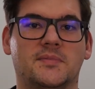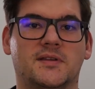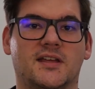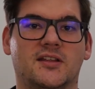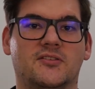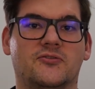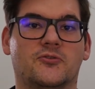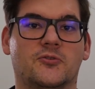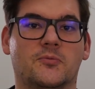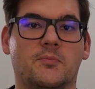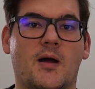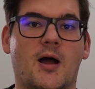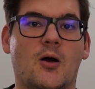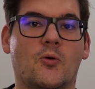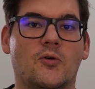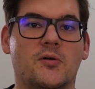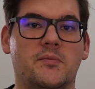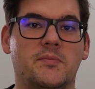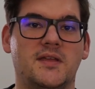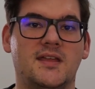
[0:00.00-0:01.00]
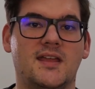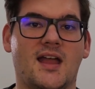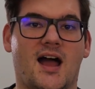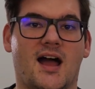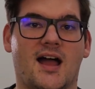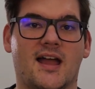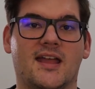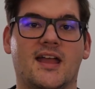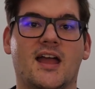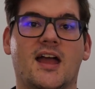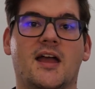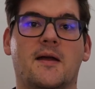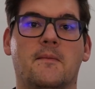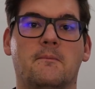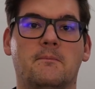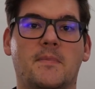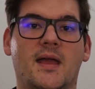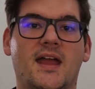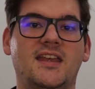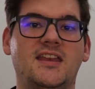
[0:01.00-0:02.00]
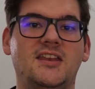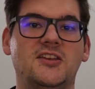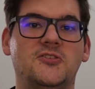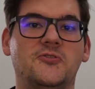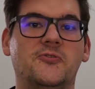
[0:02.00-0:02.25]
update for Power BI, many